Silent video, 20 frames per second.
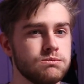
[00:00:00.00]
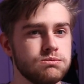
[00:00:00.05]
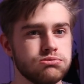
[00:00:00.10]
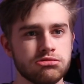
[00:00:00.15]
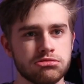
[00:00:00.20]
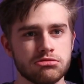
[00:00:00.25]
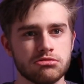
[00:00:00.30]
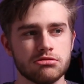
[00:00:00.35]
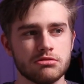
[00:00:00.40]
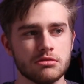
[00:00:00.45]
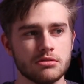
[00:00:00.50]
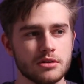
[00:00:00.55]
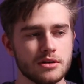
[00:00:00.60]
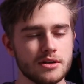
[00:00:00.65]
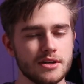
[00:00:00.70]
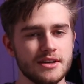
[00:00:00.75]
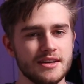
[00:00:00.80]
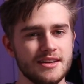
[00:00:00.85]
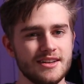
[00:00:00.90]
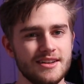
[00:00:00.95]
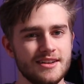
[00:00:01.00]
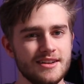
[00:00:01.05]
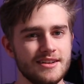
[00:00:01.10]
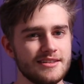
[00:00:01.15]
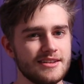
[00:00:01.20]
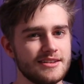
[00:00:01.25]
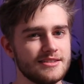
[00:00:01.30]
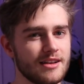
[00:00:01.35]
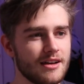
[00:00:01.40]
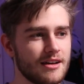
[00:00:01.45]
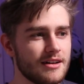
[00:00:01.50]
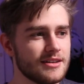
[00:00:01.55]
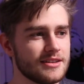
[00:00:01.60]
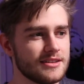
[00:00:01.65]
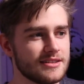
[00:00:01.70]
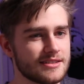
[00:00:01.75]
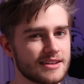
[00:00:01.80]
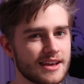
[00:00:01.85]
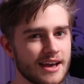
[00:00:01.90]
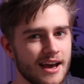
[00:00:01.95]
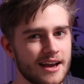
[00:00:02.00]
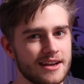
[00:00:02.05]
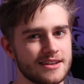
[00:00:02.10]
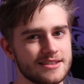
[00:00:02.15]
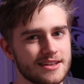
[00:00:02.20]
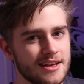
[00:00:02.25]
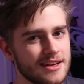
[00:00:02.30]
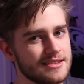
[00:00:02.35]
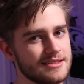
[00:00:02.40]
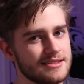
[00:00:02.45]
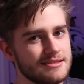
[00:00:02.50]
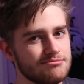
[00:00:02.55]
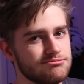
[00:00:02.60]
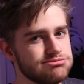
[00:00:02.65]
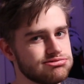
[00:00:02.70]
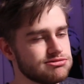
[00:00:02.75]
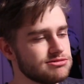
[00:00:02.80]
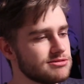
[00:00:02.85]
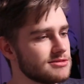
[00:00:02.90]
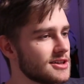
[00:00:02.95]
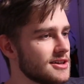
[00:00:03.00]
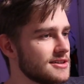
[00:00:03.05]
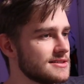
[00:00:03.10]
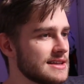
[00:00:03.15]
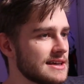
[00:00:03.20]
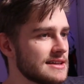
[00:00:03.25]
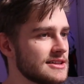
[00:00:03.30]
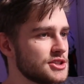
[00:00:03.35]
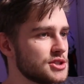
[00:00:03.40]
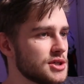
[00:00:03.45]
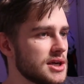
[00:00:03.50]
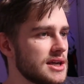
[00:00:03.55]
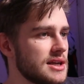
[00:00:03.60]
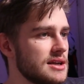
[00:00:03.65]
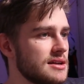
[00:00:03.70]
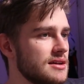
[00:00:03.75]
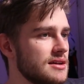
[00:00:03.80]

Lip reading: Oh, those hard-earned cash, that is going down the drain.